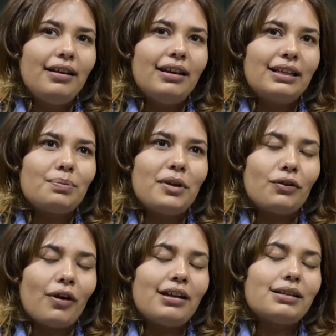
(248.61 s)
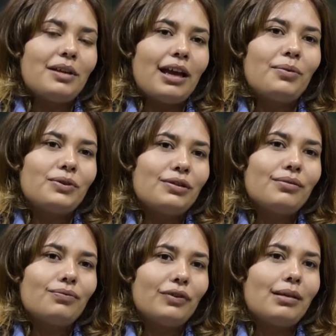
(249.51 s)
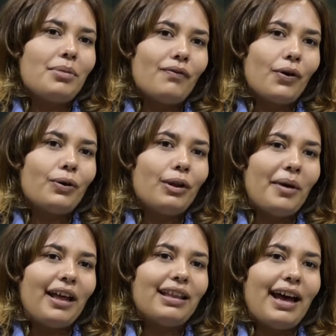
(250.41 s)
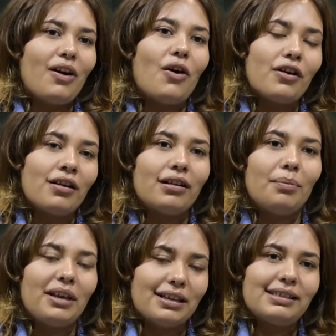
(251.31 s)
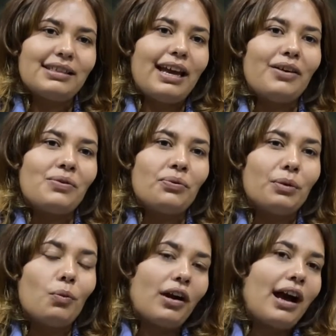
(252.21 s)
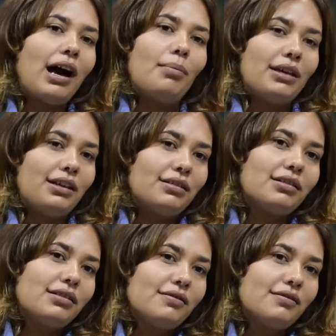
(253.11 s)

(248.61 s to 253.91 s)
it's been great to be able to really be vocal about that on a bigger scale than what Karma is.